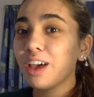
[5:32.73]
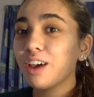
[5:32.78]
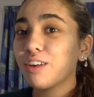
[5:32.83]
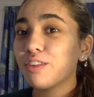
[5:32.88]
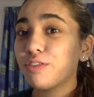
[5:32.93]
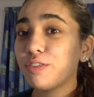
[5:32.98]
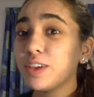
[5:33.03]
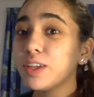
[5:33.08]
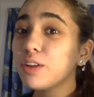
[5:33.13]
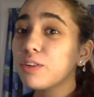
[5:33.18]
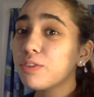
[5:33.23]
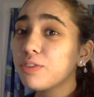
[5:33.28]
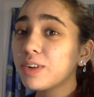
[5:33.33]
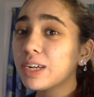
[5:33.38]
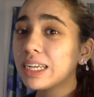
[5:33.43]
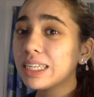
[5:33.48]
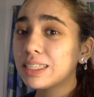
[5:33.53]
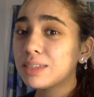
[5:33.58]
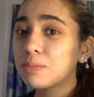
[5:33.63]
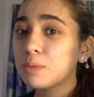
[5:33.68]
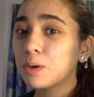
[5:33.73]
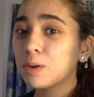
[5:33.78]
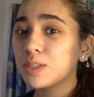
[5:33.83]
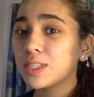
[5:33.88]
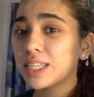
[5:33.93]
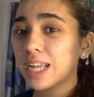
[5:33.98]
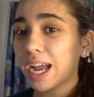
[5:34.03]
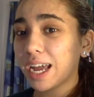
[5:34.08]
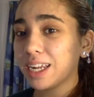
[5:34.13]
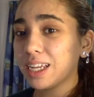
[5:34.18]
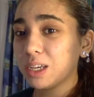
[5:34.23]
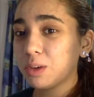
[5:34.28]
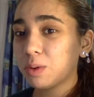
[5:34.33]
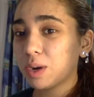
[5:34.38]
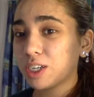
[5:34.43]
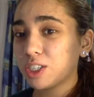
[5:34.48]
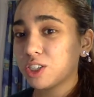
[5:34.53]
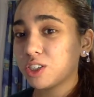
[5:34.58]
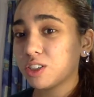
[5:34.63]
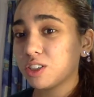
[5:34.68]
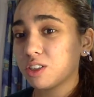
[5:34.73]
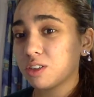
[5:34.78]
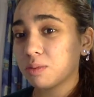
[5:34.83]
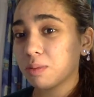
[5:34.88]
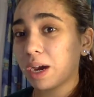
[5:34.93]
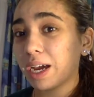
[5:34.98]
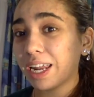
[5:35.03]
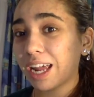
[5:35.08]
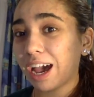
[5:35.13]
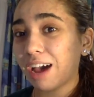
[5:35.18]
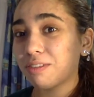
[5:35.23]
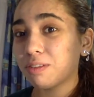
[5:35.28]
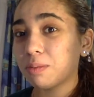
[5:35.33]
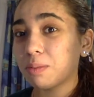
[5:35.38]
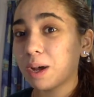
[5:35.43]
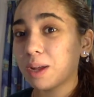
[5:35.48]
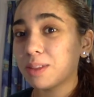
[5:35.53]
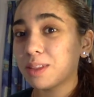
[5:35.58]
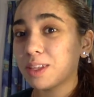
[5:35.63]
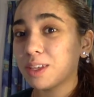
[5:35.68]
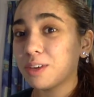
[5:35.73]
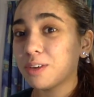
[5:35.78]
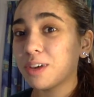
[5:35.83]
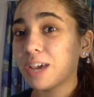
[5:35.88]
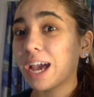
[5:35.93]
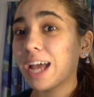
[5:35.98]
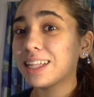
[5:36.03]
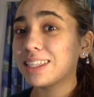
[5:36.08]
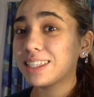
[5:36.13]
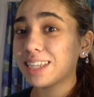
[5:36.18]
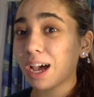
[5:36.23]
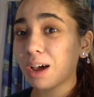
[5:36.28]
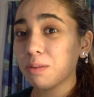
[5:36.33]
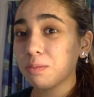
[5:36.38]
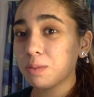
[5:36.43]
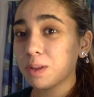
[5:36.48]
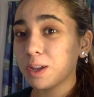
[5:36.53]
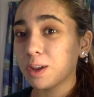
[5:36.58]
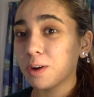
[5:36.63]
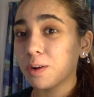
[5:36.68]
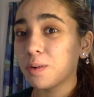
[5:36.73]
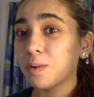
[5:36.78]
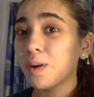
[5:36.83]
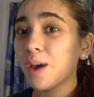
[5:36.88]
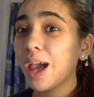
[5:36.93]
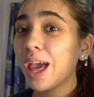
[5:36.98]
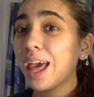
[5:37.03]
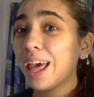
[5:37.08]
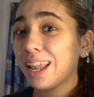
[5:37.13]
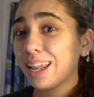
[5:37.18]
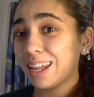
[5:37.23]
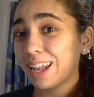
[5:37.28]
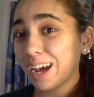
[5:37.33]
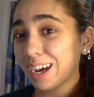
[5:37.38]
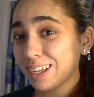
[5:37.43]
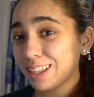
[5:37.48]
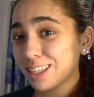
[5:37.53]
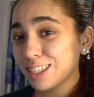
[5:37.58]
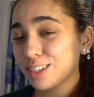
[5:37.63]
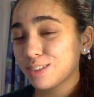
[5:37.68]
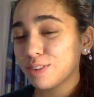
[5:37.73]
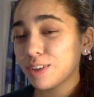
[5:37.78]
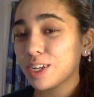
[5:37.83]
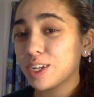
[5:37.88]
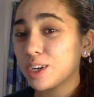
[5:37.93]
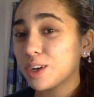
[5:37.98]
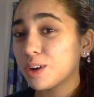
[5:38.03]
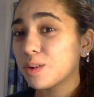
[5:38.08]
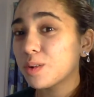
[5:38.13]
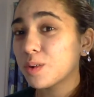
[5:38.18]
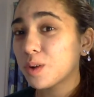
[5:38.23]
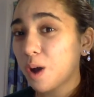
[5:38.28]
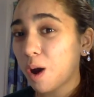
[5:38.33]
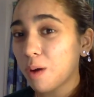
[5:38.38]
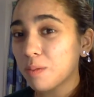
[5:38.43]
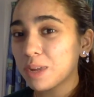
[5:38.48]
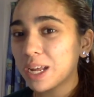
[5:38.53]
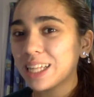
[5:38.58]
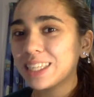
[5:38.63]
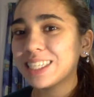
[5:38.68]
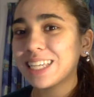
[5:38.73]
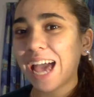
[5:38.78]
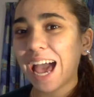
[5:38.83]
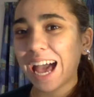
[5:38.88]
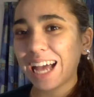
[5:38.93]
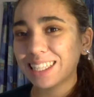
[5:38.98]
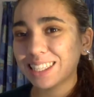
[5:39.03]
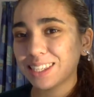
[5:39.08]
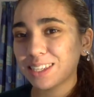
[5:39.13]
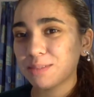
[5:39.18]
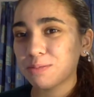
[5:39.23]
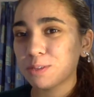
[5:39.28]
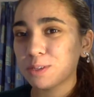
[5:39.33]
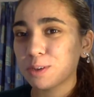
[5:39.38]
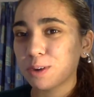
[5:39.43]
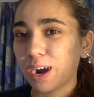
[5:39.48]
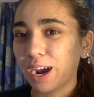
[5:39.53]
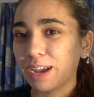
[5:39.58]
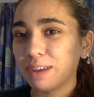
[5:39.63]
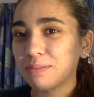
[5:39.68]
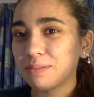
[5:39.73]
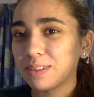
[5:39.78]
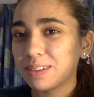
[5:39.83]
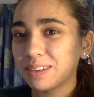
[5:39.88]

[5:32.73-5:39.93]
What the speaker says: Feel free to post any questions you might have about the UCAT down below, like this video, comment, and subscribe.